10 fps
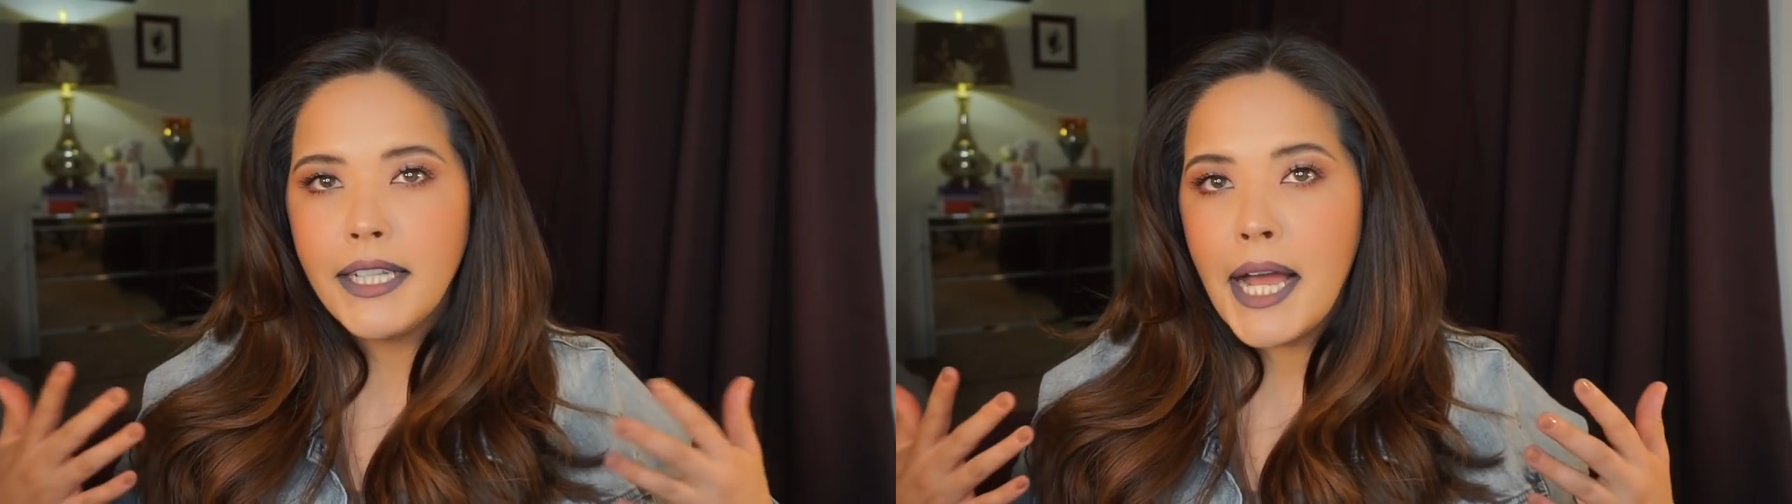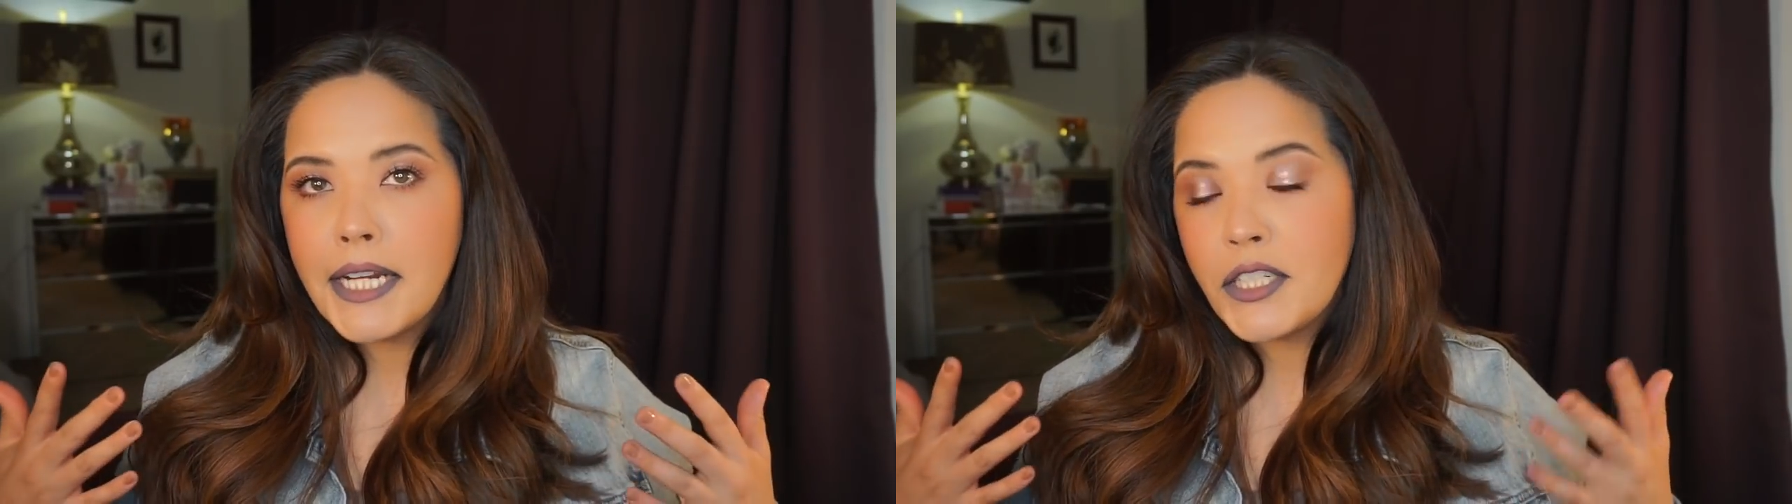
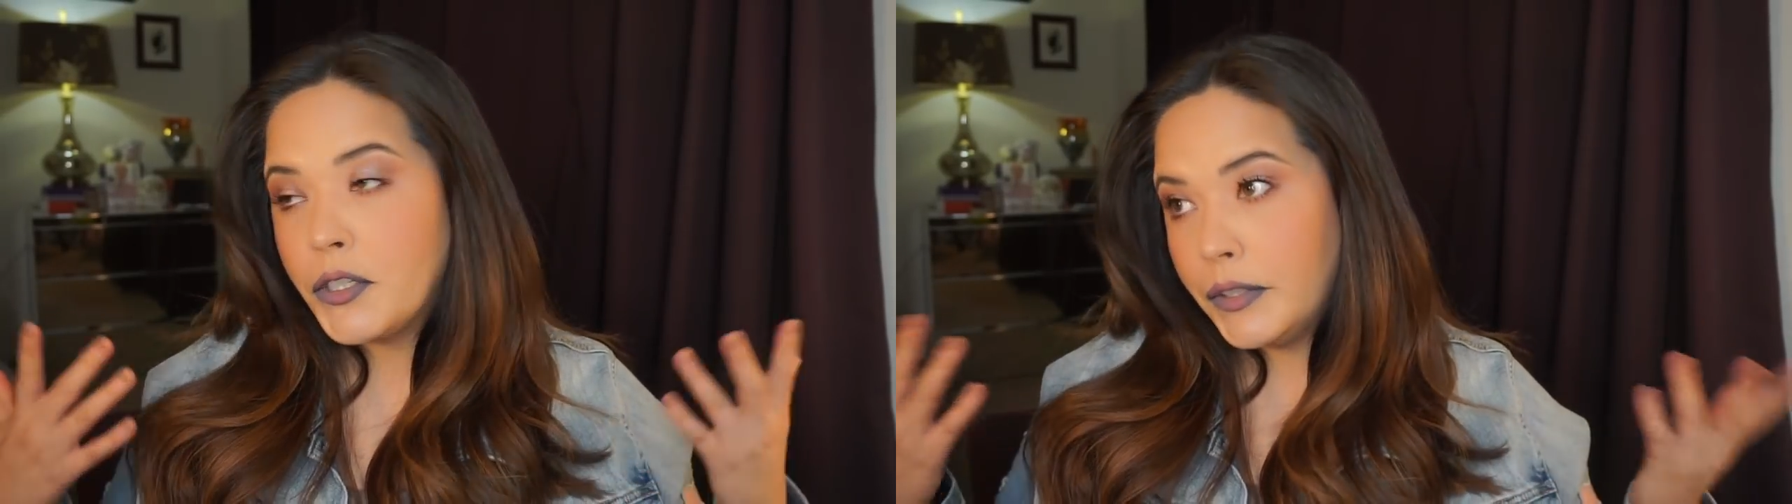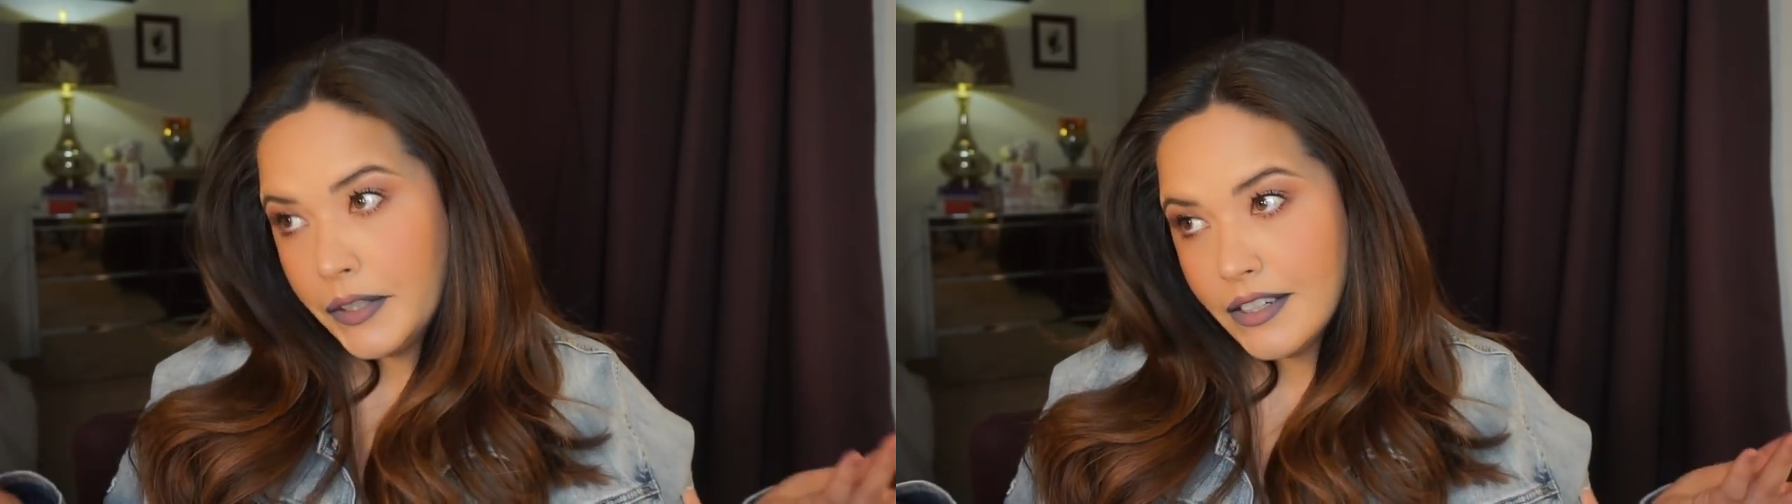lash
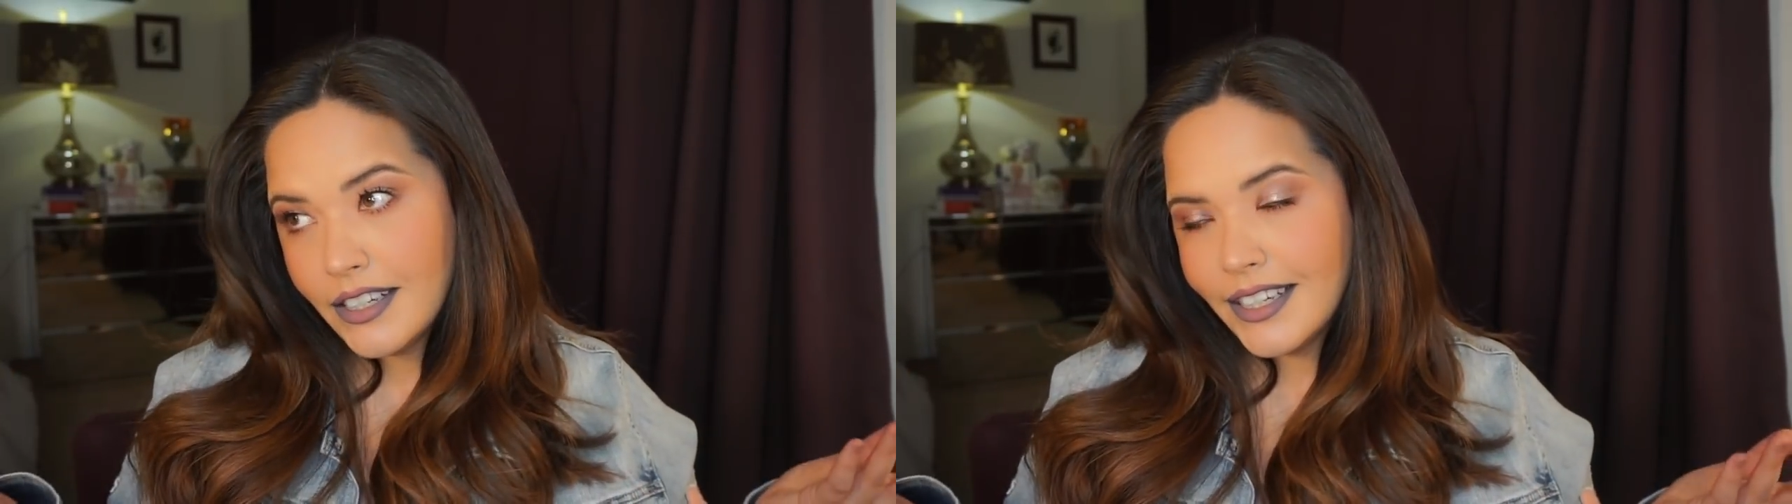look.